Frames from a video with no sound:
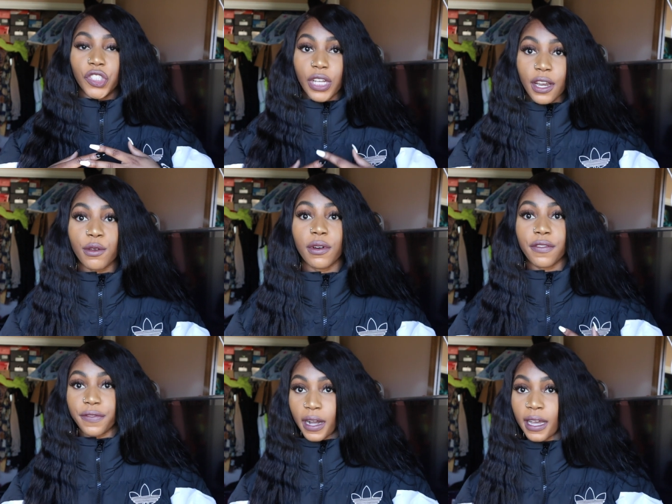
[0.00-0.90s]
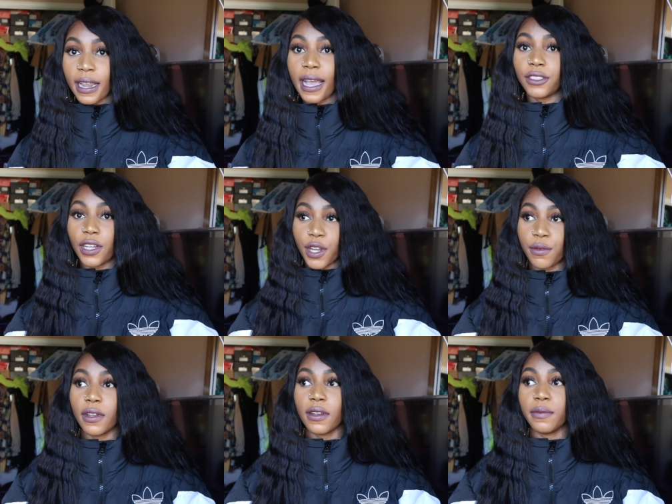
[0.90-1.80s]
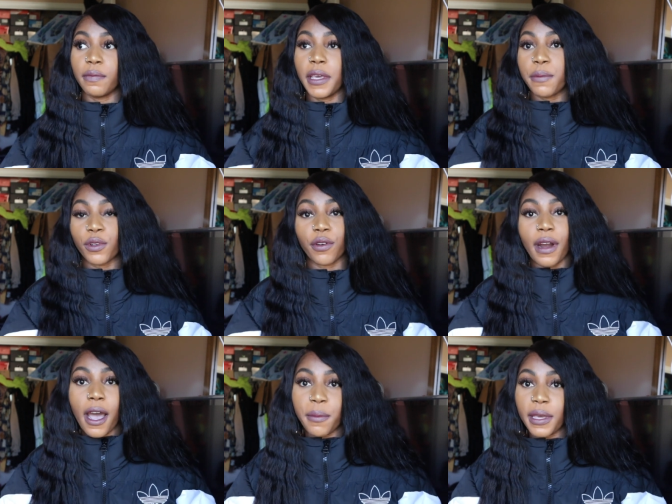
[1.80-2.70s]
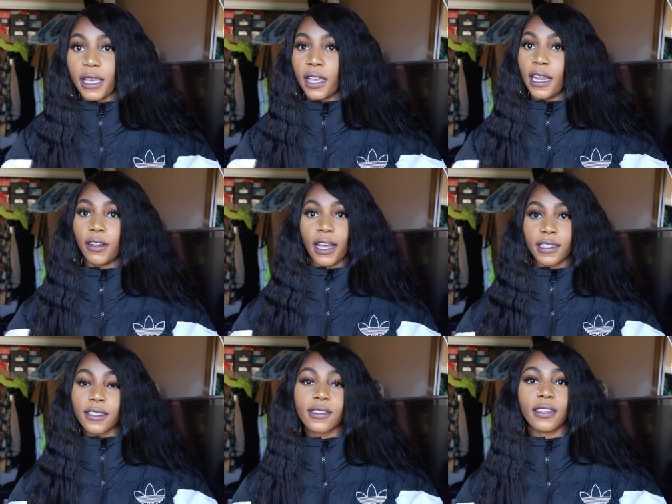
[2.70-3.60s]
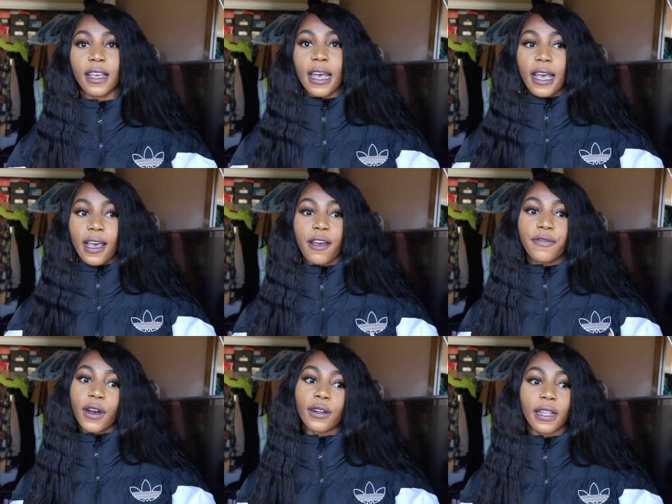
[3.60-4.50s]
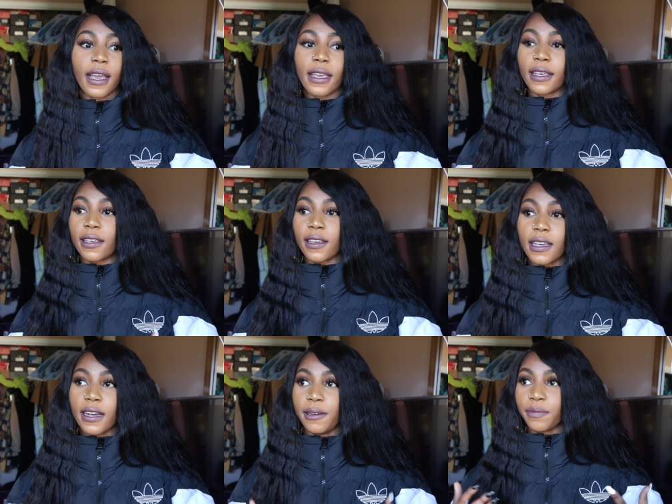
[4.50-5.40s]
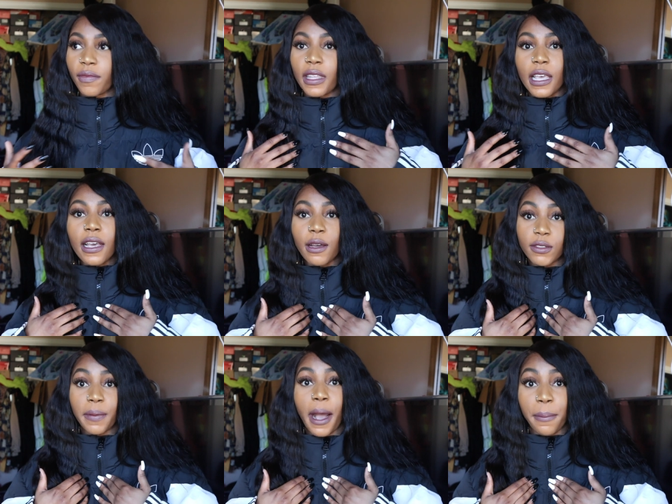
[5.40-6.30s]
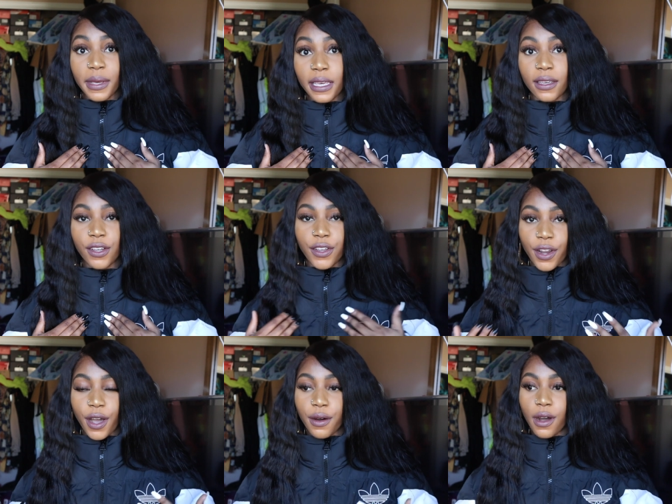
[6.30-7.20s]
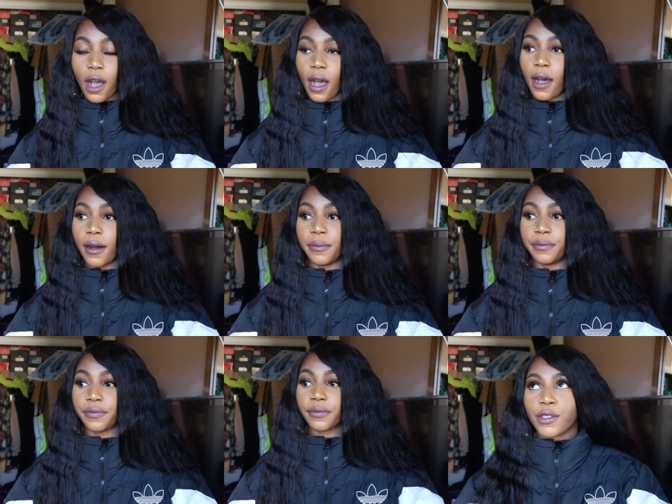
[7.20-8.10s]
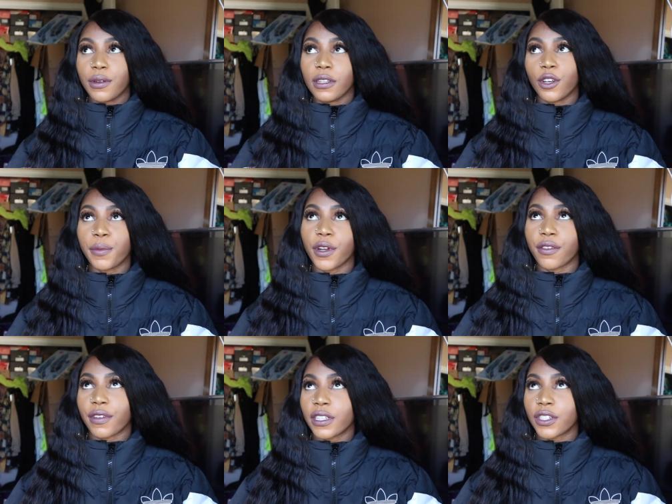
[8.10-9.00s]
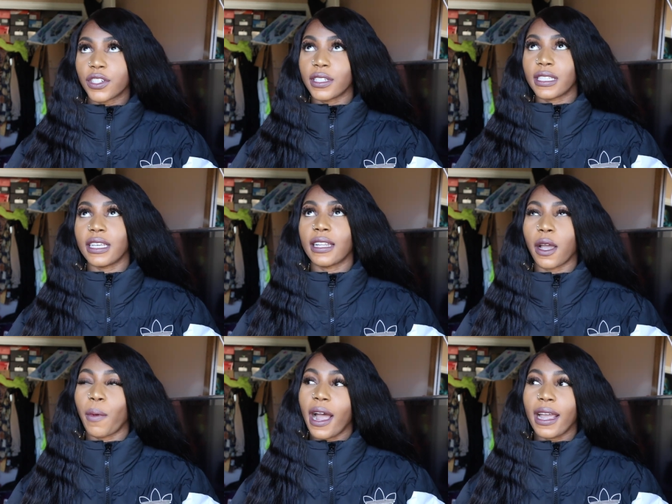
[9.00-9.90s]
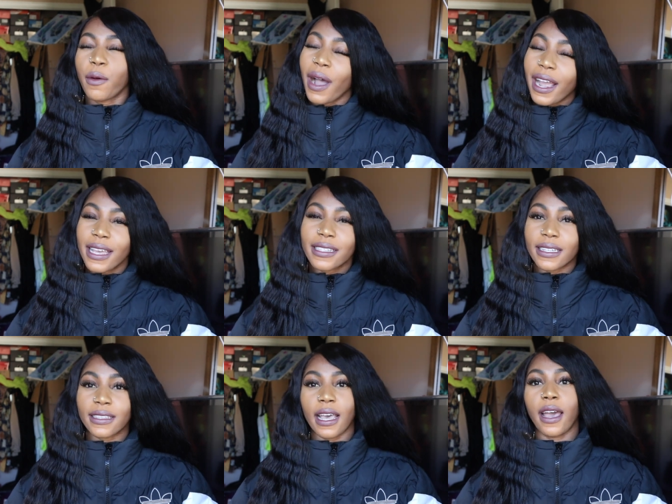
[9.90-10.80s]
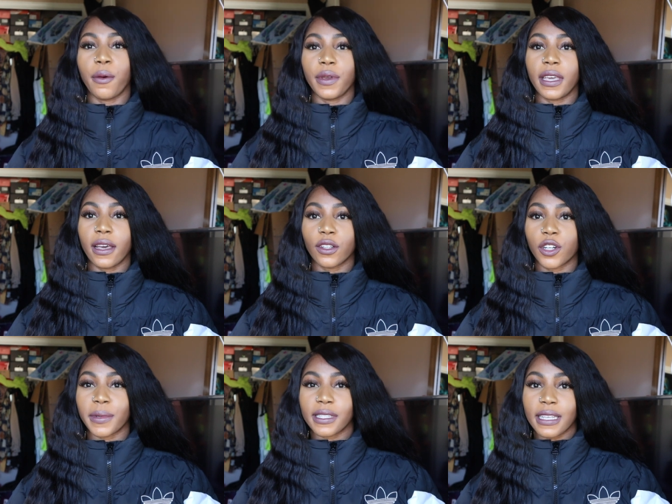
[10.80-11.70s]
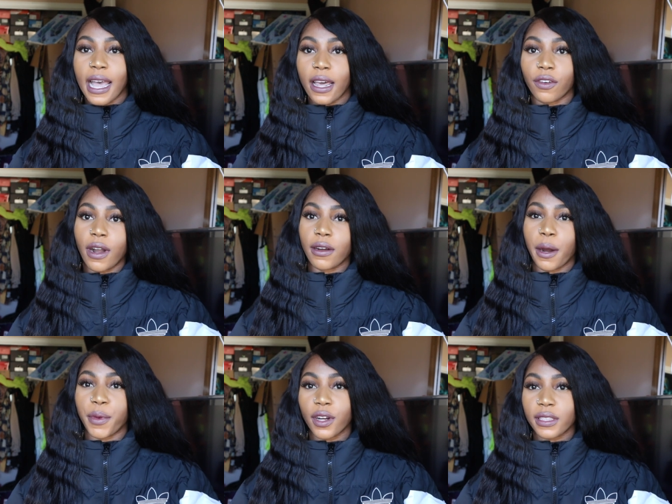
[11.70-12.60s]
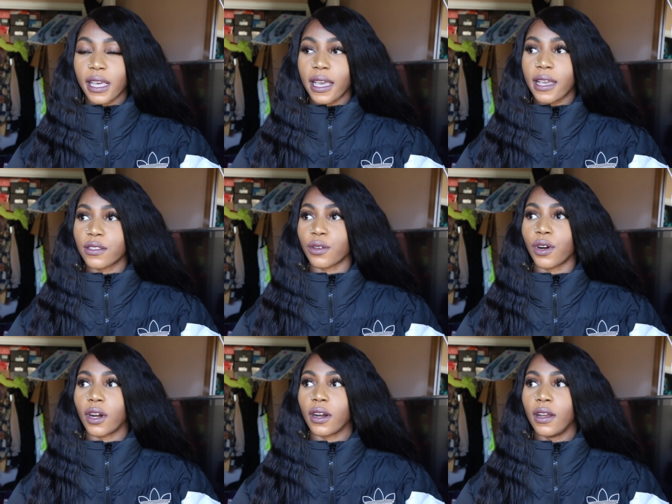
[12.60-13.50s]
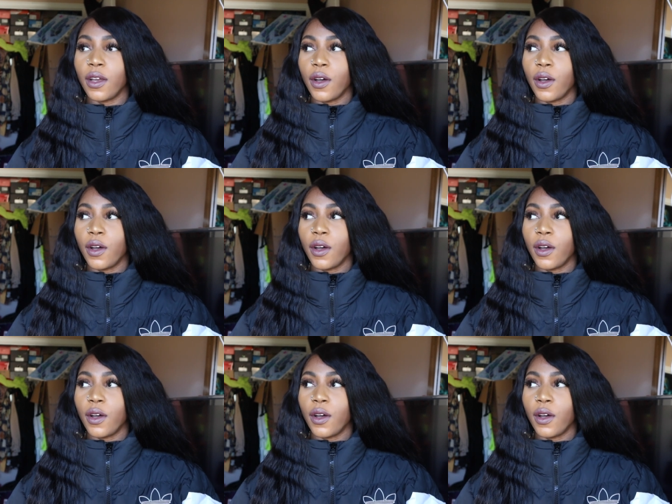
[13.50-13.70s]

genuine fun, had genuine people around me, and I felt like it was about me, you know? I was doing a little bit of research to see like why is it that we get a little bit sad around our birthdays, or